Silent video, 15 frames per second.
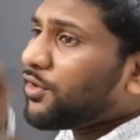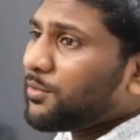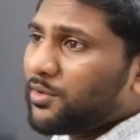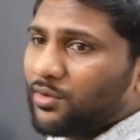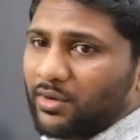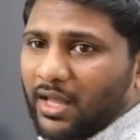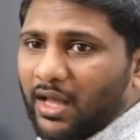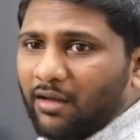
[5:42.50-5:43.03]

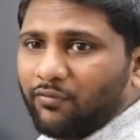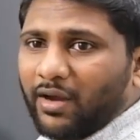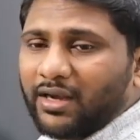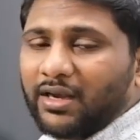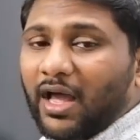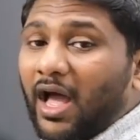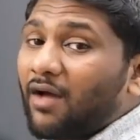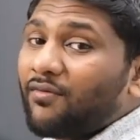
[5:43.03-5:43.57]
formula,
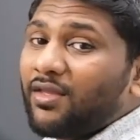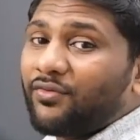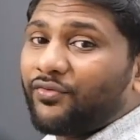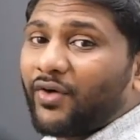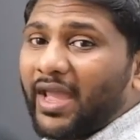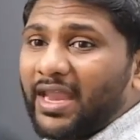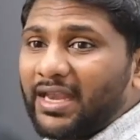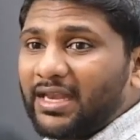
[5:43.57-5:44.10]
what are
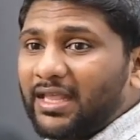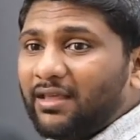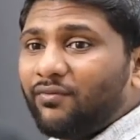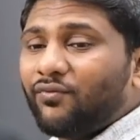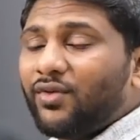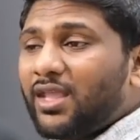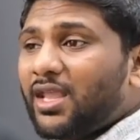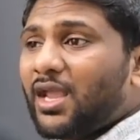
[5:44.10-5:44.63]
we
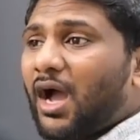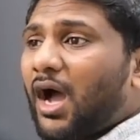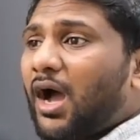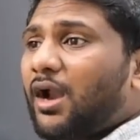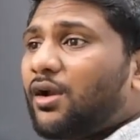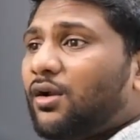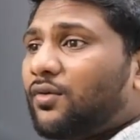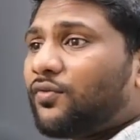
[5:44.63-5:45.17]
finding? We
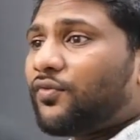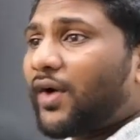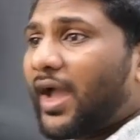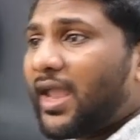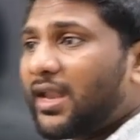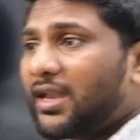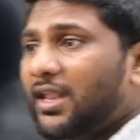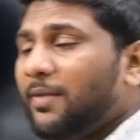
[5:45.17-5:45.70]
are not
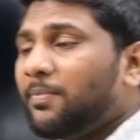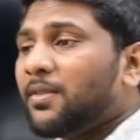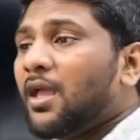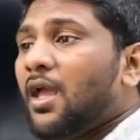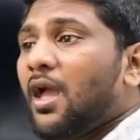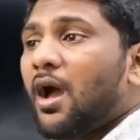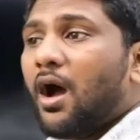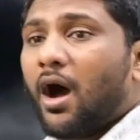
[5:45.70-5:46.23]

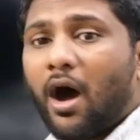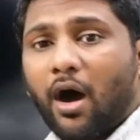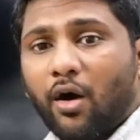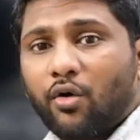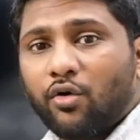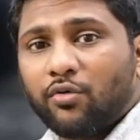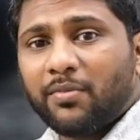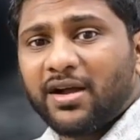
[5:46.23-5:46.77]
finding
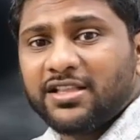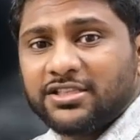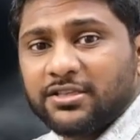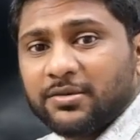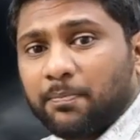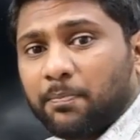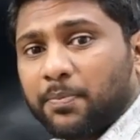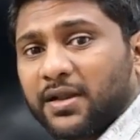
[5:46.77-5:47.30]
how
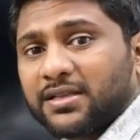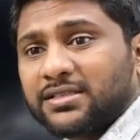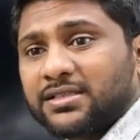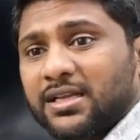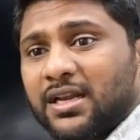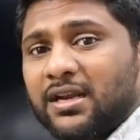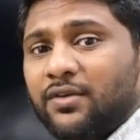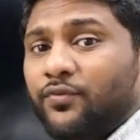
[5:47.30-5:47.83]
much
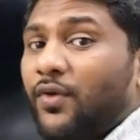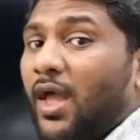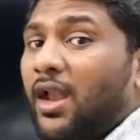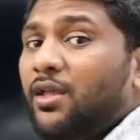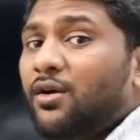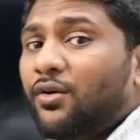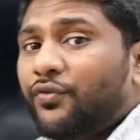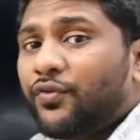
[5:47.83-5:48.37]
present
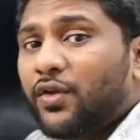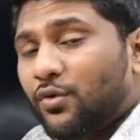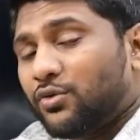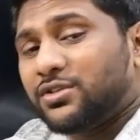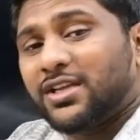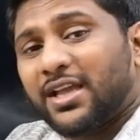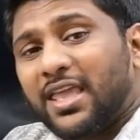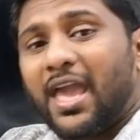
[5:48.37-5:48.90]
value of
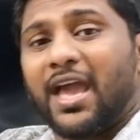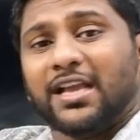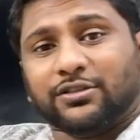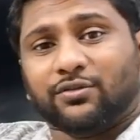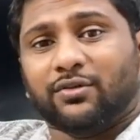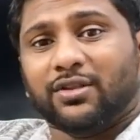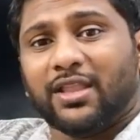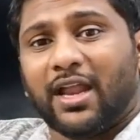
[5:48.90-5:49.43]
future
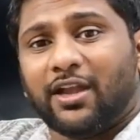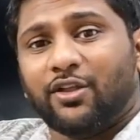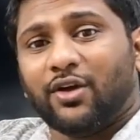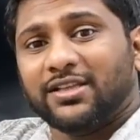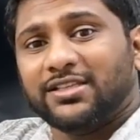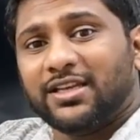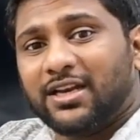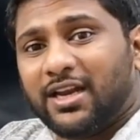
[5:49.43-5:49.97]
cash flow that
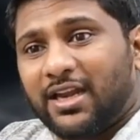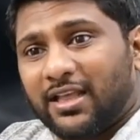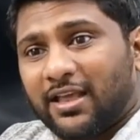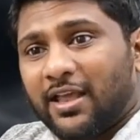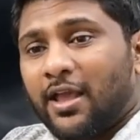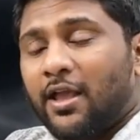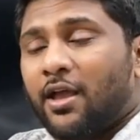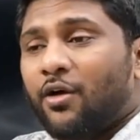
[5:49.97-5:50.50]
you are
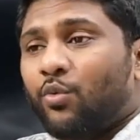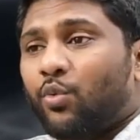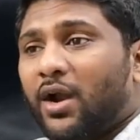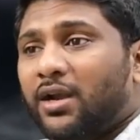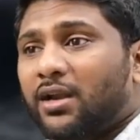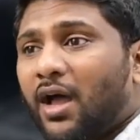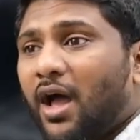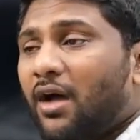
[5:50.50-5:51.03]
generating.
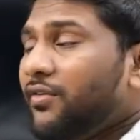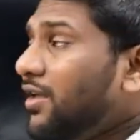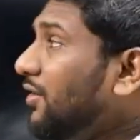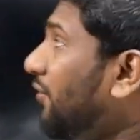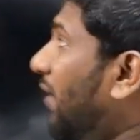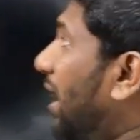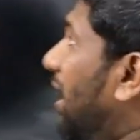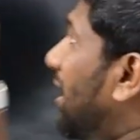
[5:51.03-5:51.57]
What are
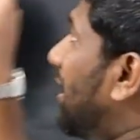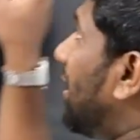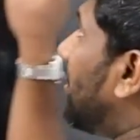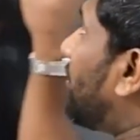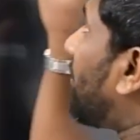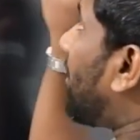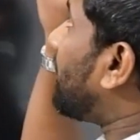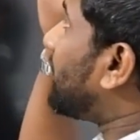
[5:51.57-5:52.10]
we
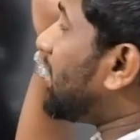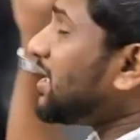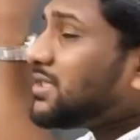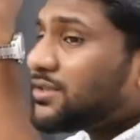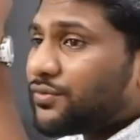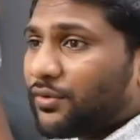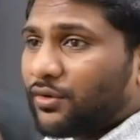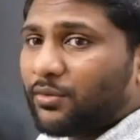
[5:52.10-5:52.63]
finding from
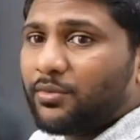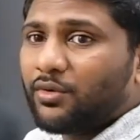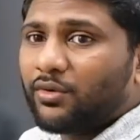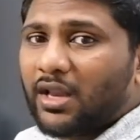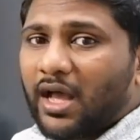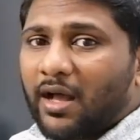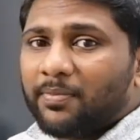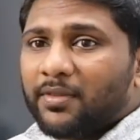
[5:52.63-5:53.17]
this
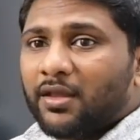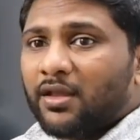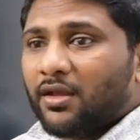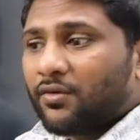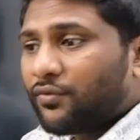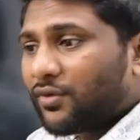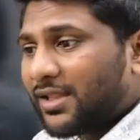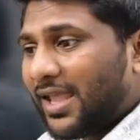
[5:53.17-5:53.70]
formula?
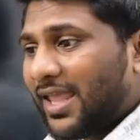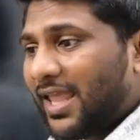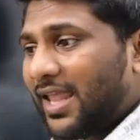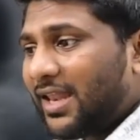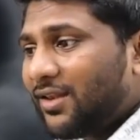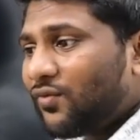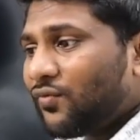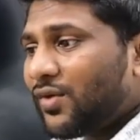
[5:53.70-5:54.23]
For
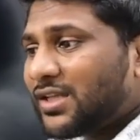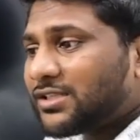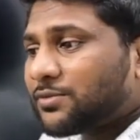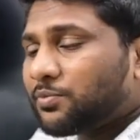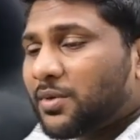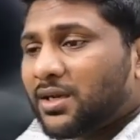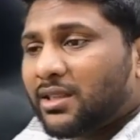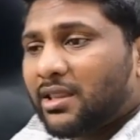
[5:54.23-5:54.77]
the
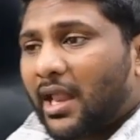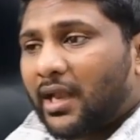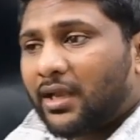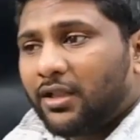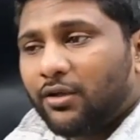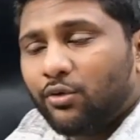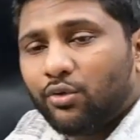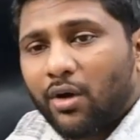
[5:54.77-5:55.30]
investment
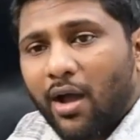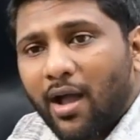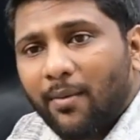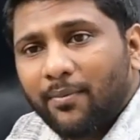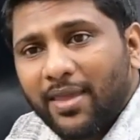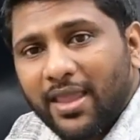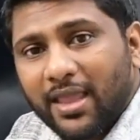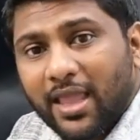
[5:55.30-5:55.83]
that you
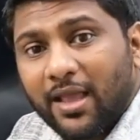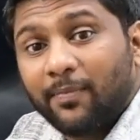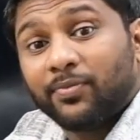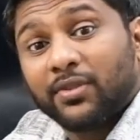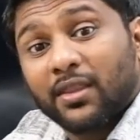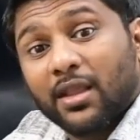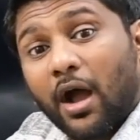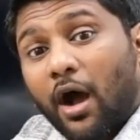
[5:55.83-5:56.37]
are
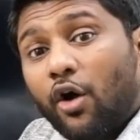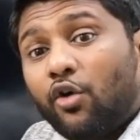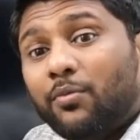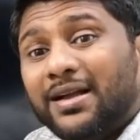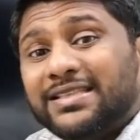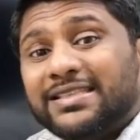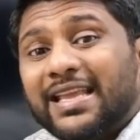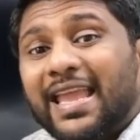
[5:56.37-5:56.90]
making,
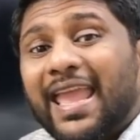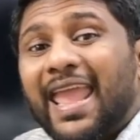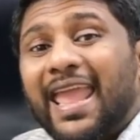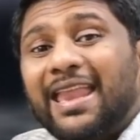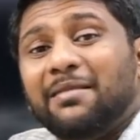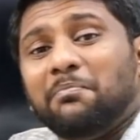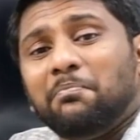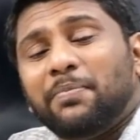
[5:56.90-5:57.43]
how much
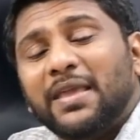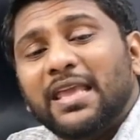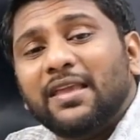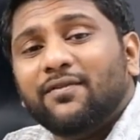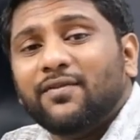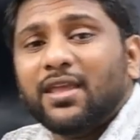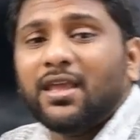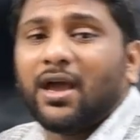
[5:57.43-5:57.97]

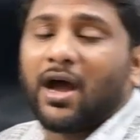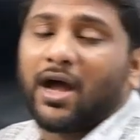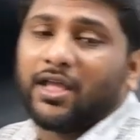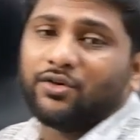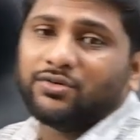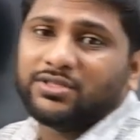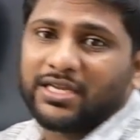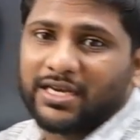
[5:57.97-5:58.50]
NPV
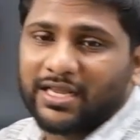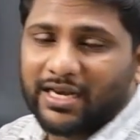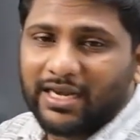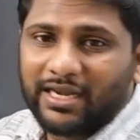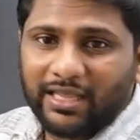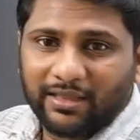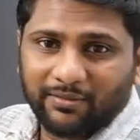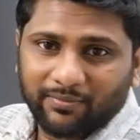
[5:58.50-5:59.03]
are you
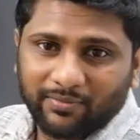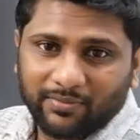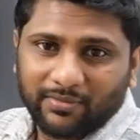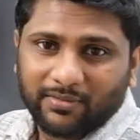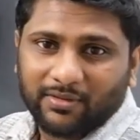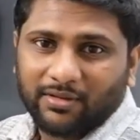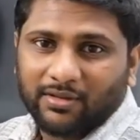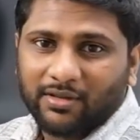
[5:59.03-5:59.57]
generating?
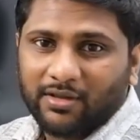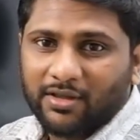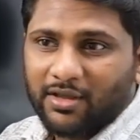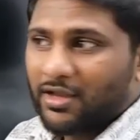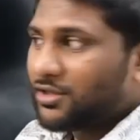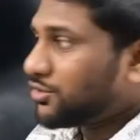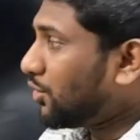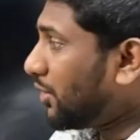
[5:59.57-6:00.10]

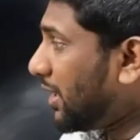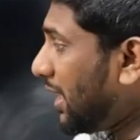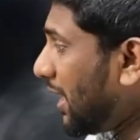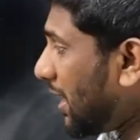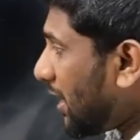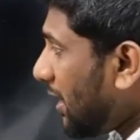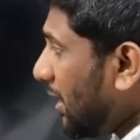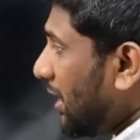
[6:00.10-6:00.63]
So
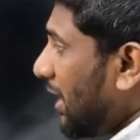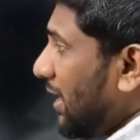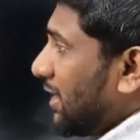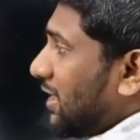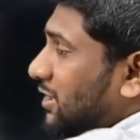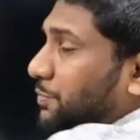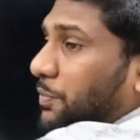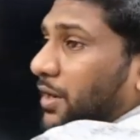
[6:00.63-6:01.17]
here
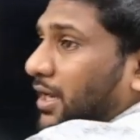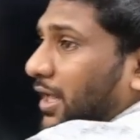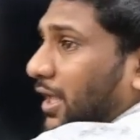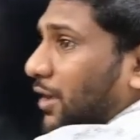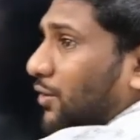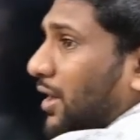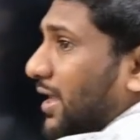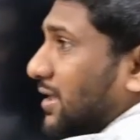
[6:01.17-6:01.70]
in this
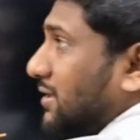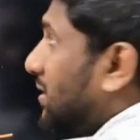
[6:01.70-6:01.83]
particular